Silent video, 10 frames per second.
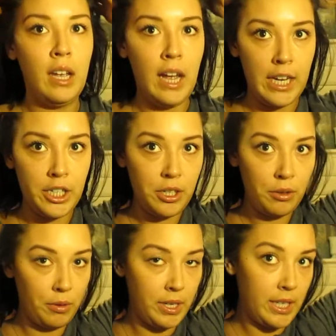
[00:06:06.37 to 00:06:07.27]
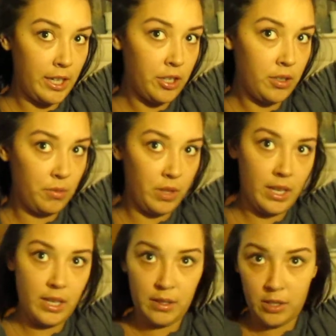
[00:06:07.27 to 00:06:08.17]
I just do 3 sections with
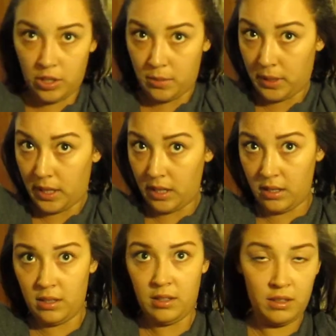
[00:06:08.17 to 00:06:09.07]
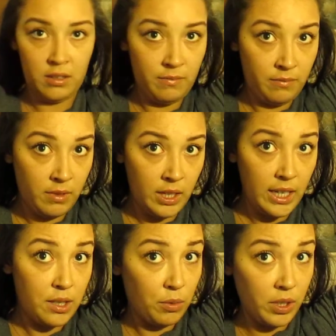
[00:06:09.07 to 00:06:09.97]
this just because
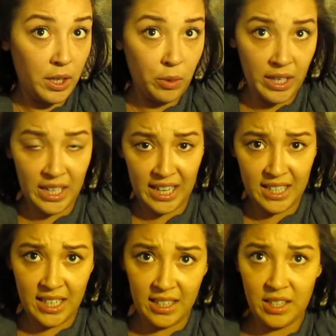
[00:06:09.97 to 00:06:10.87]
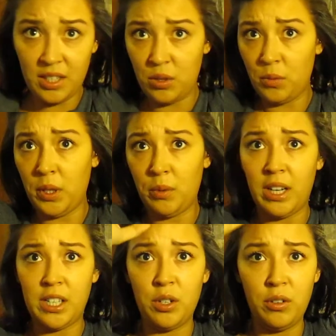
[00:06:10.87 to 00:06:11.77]
it's really quick and easy, and this is normally what
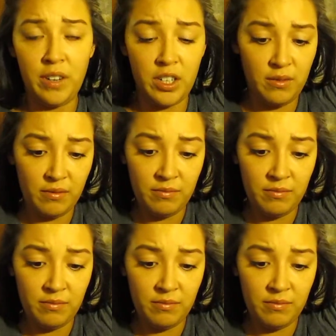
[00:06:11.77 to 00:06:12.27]
I do if I'm